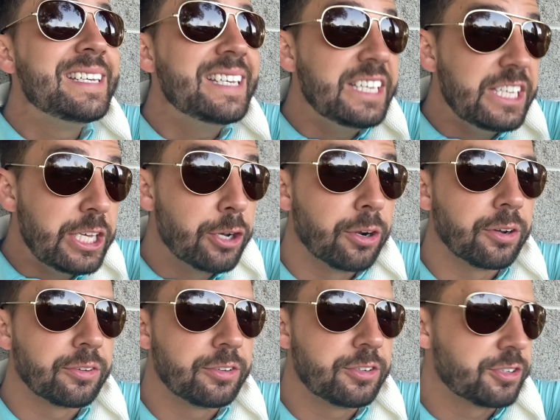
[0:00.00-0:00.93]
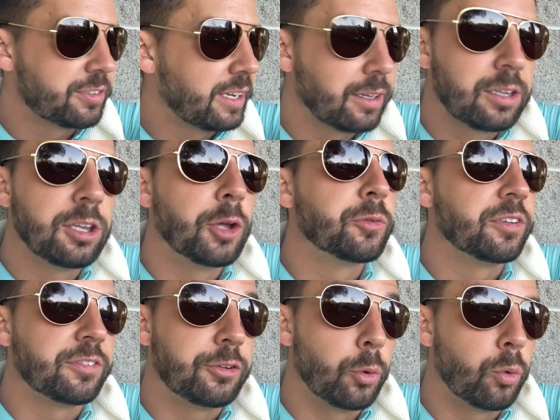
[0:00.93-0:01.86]
years. It just had to close
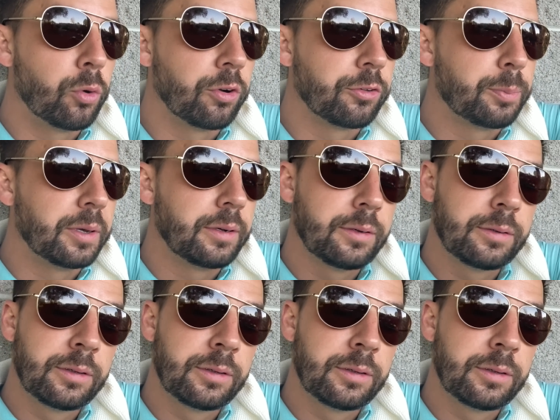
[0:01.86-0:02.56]
its doors. But,